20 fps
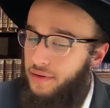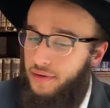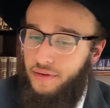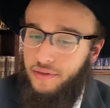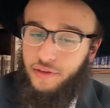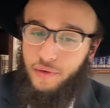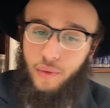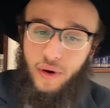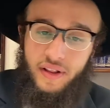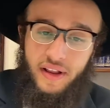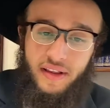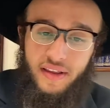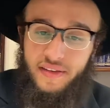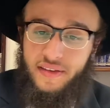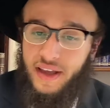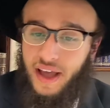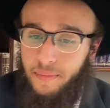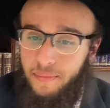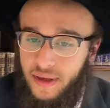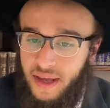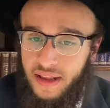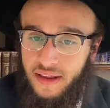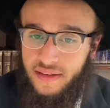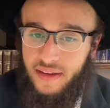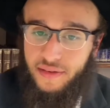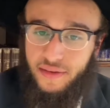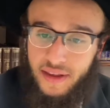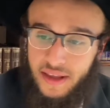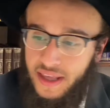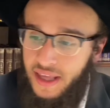The one that is coming and
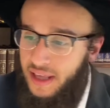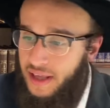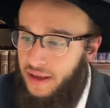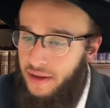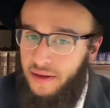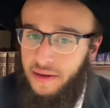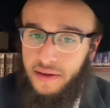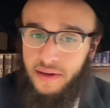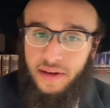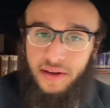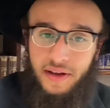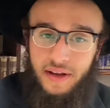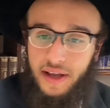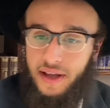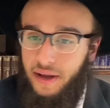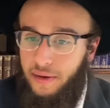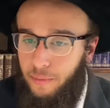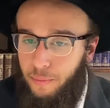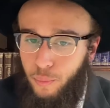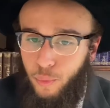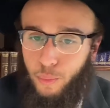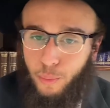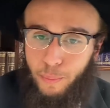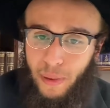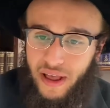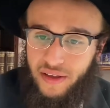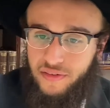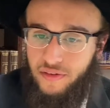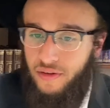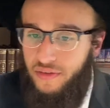says, he
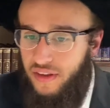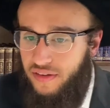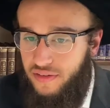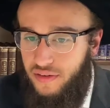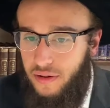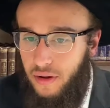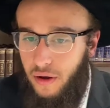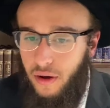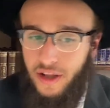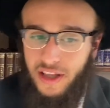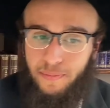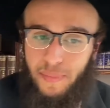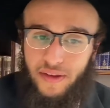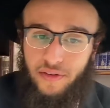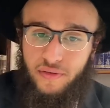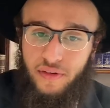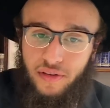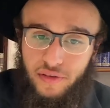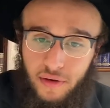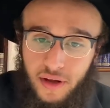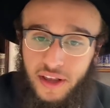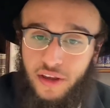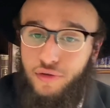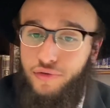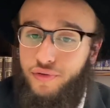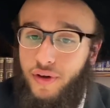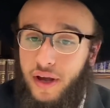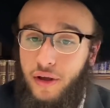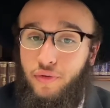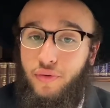passed on this law and he passed on this law, and he's
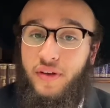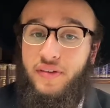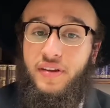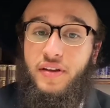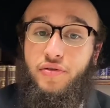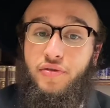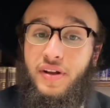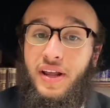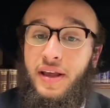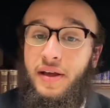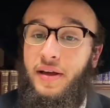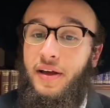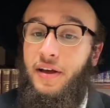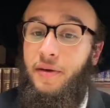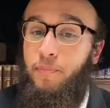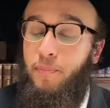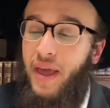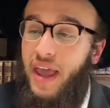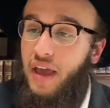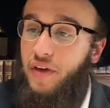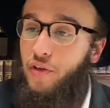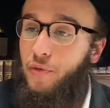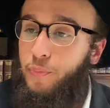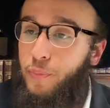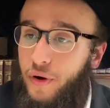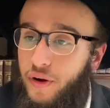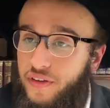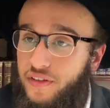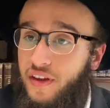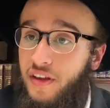trying to essentially make the
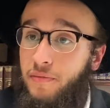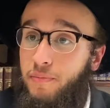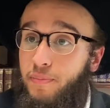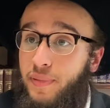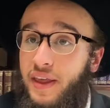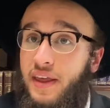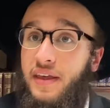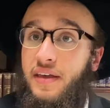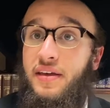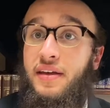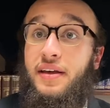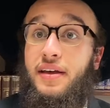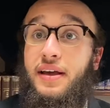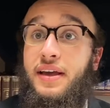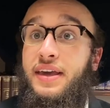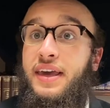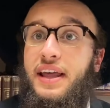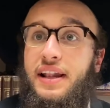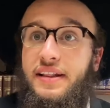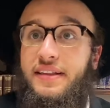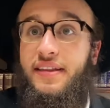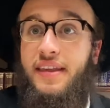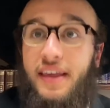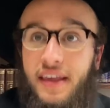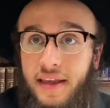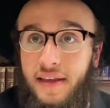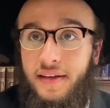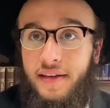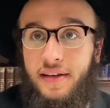person be guilty